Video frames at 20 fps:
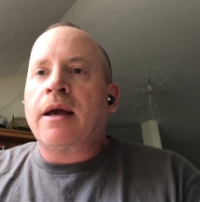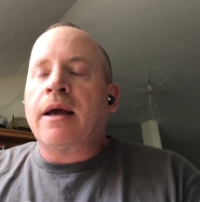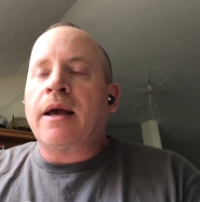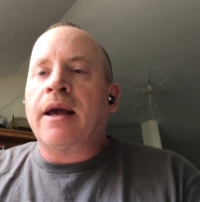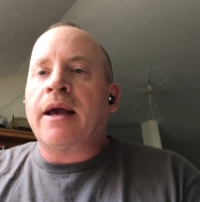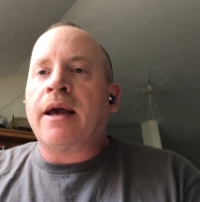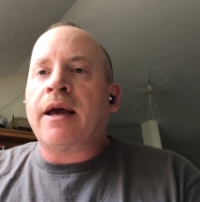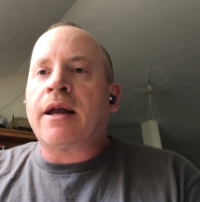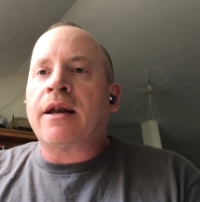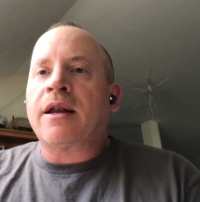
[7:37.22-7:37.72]

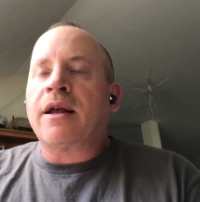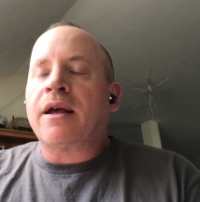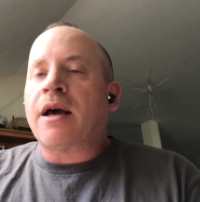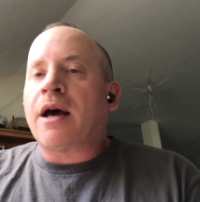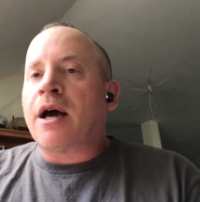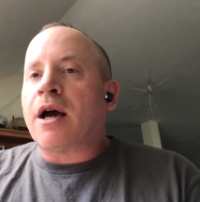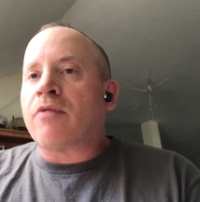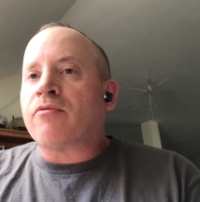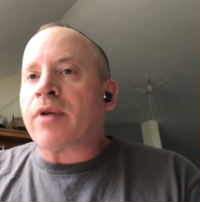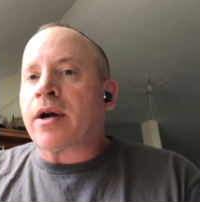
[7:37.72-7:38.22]
and
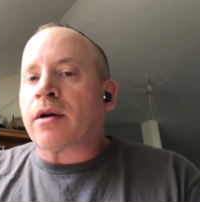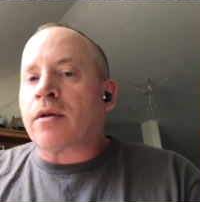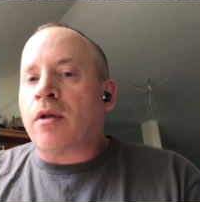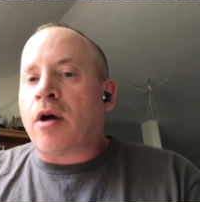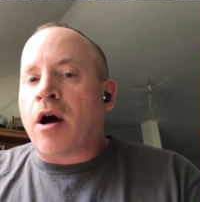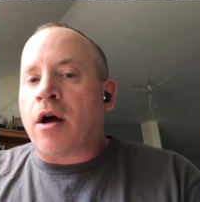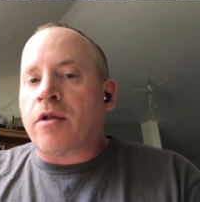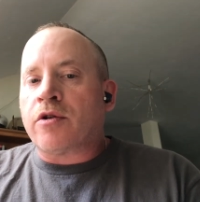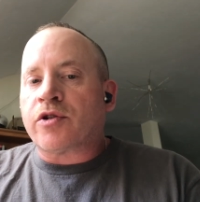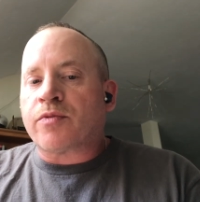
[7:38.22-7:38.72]
Rick
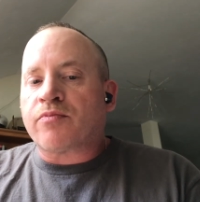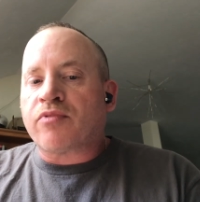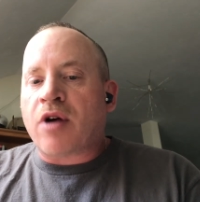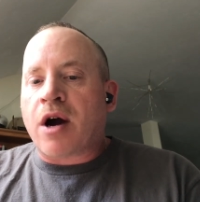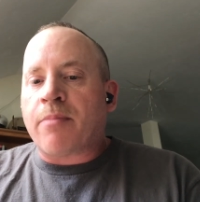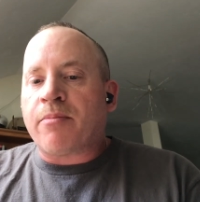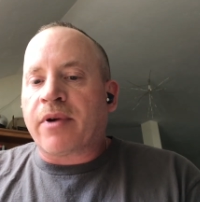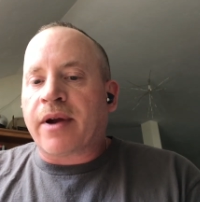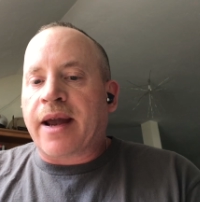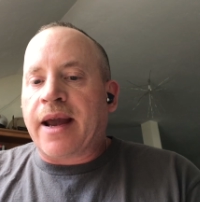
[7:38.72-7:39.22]
Lawler's
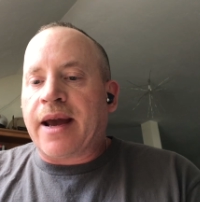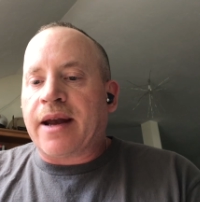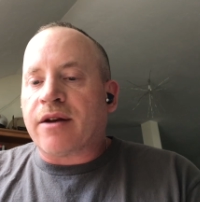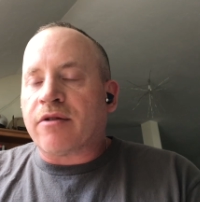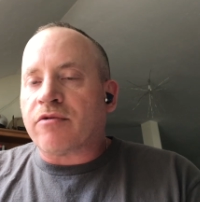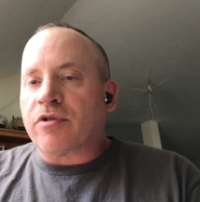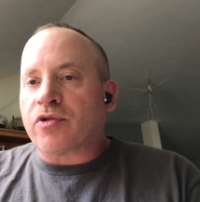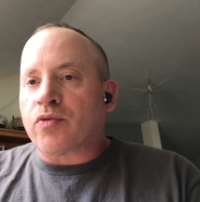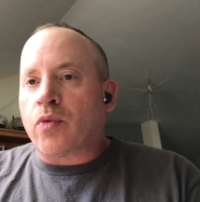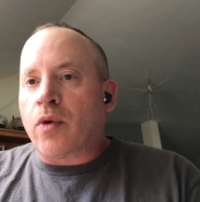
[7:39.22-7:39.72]

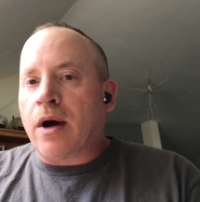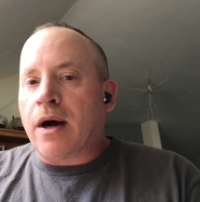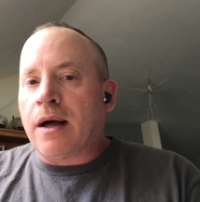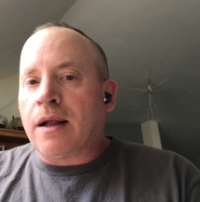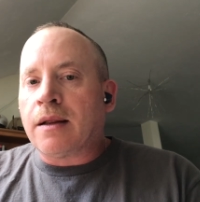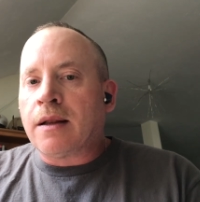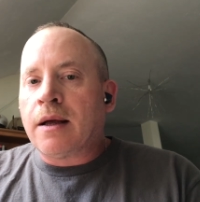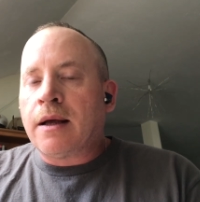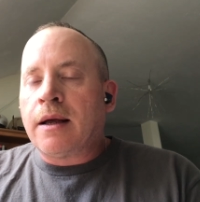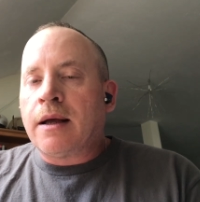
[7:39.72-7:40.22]
Propaganda as
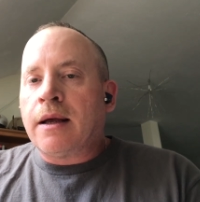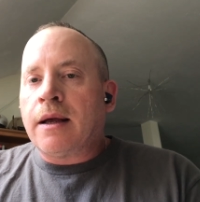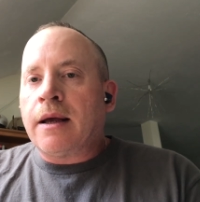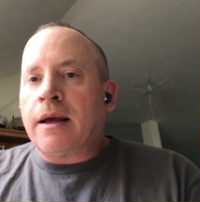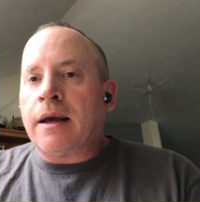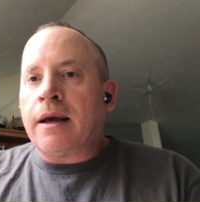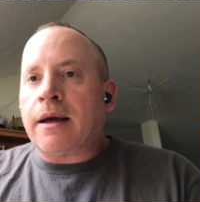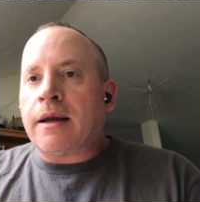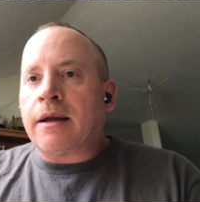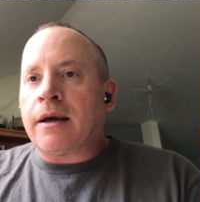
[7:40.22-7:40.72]
well.
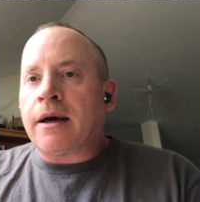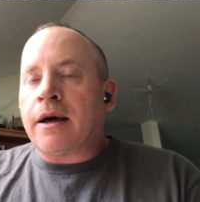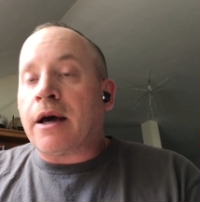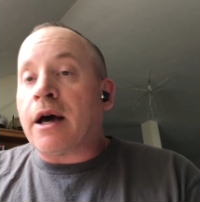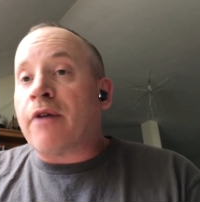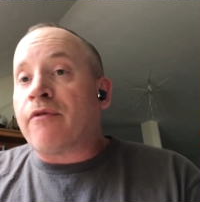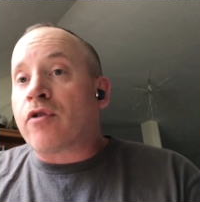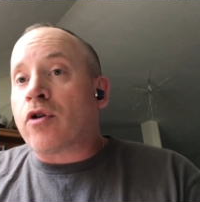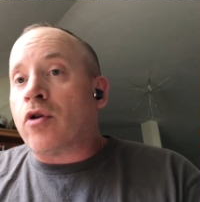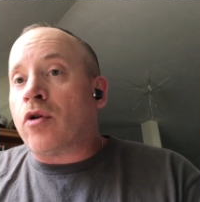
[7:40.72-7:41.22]
And
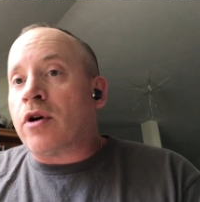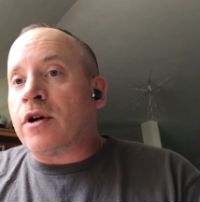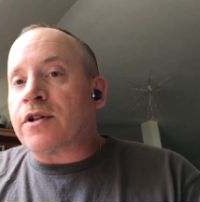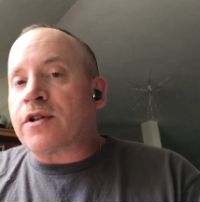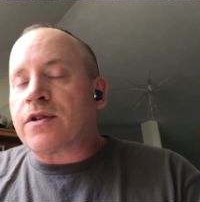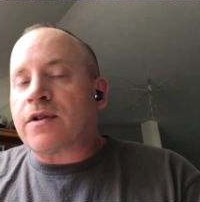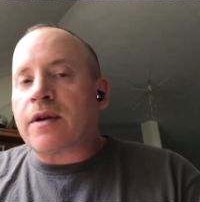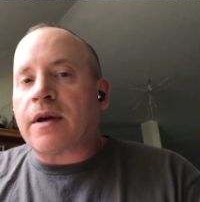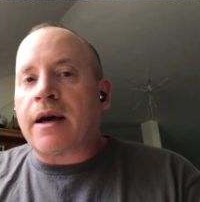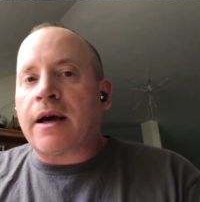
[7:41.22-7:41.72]
of
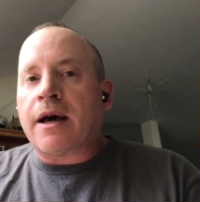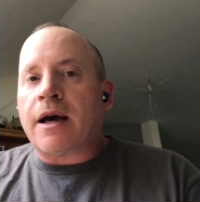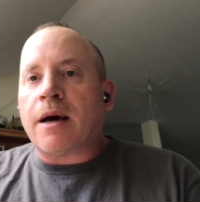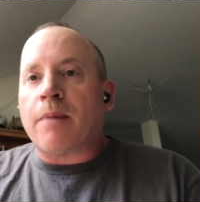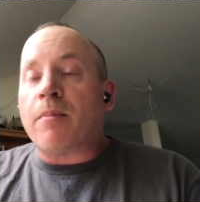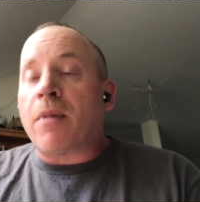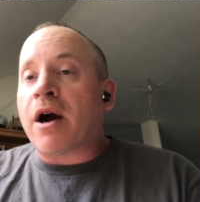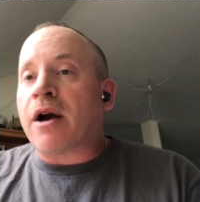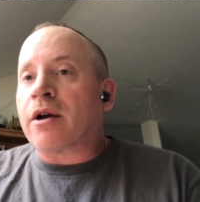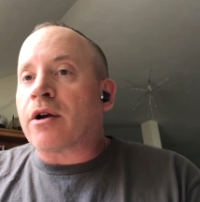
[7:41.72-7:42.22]
course,
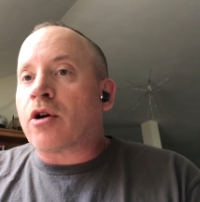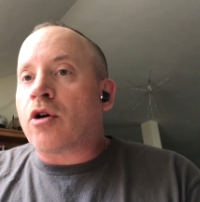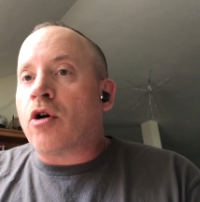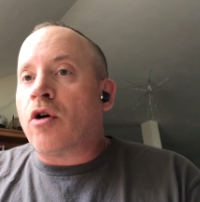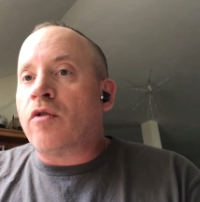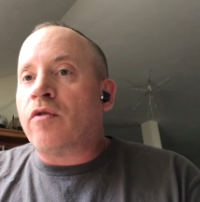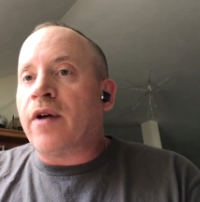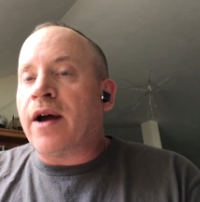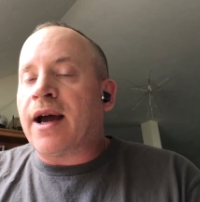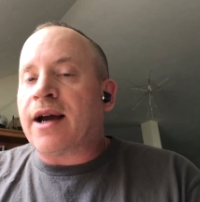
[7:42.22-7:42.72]
Martin
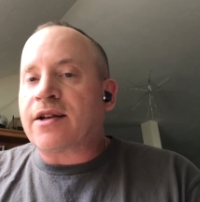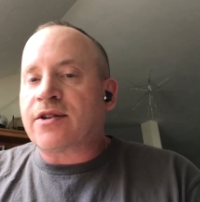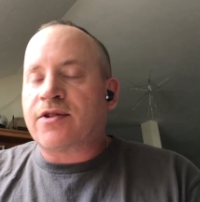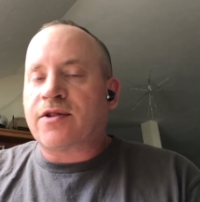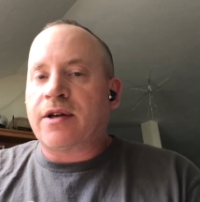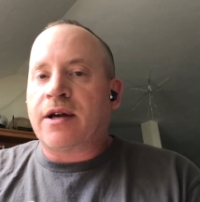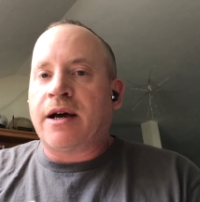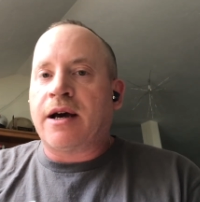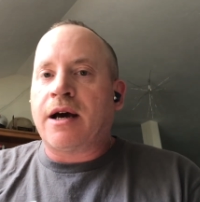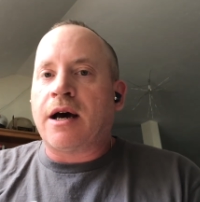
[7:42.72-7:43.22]
Kovacs,
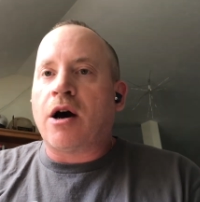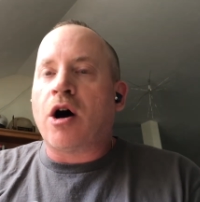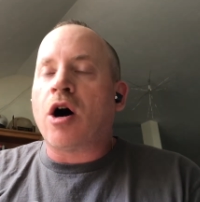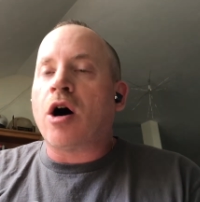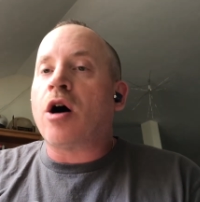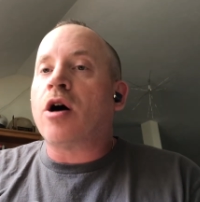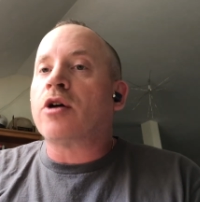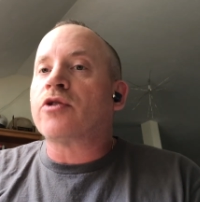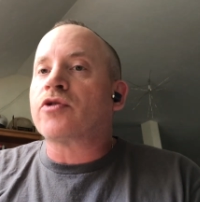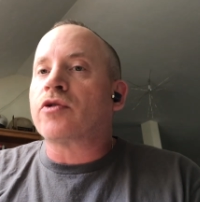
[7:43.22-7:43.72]

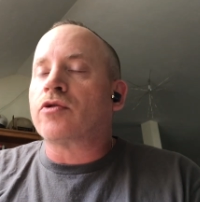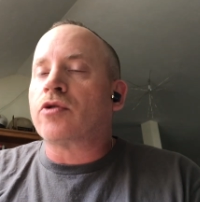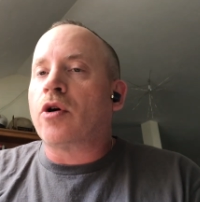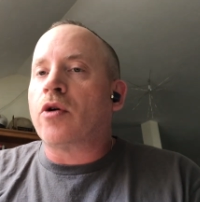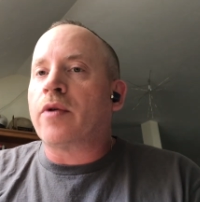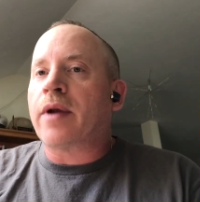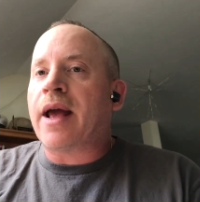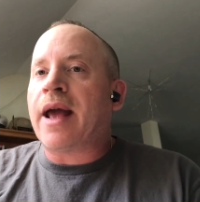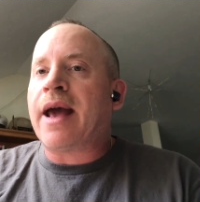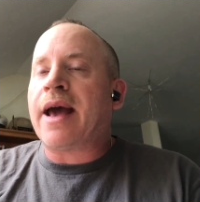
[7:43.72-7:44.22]
also
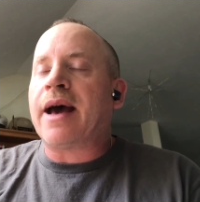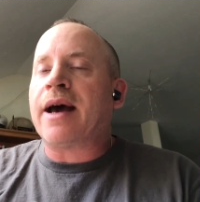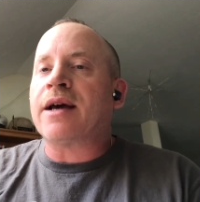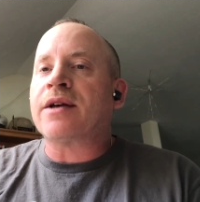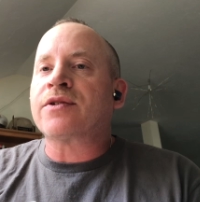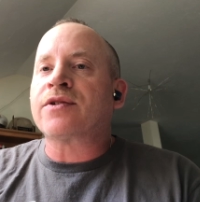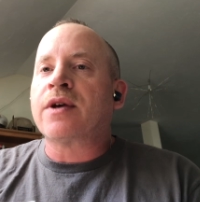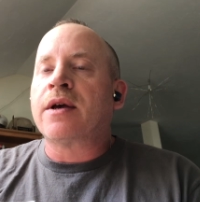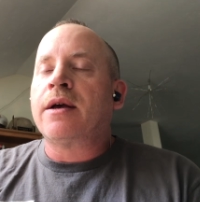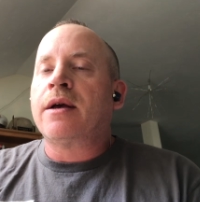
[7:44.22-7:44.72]
known
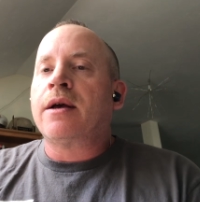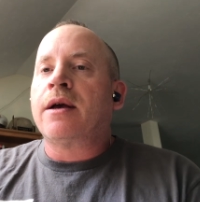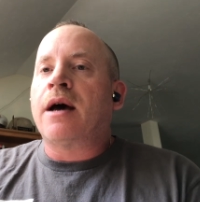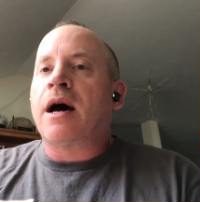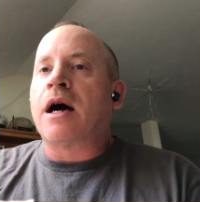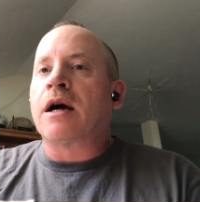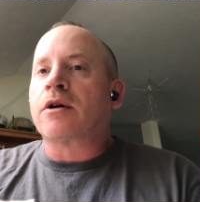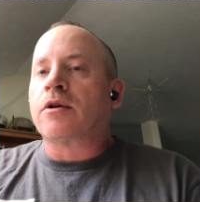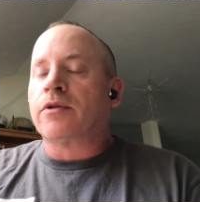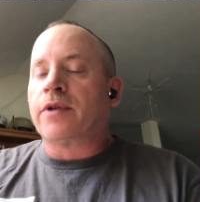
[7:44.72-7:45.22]
as
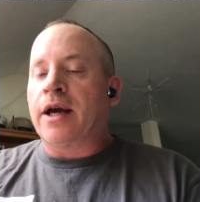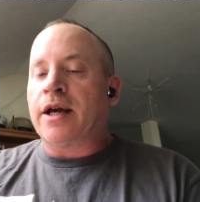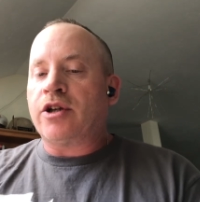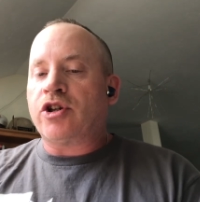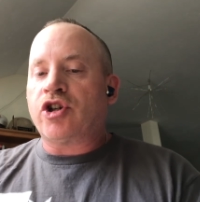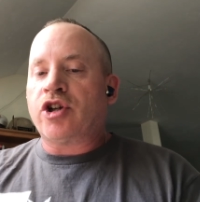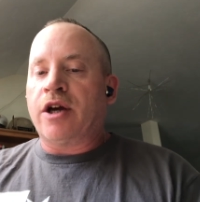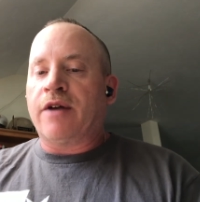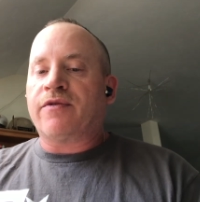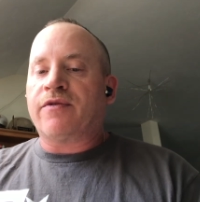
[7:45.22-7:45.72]
Uncle Night
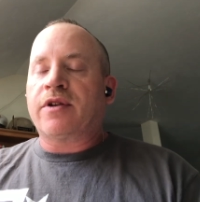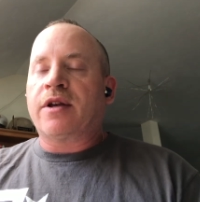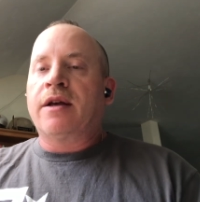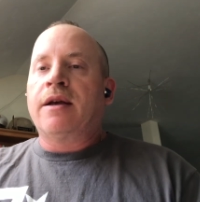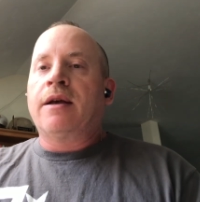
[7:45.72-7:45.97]
Shift.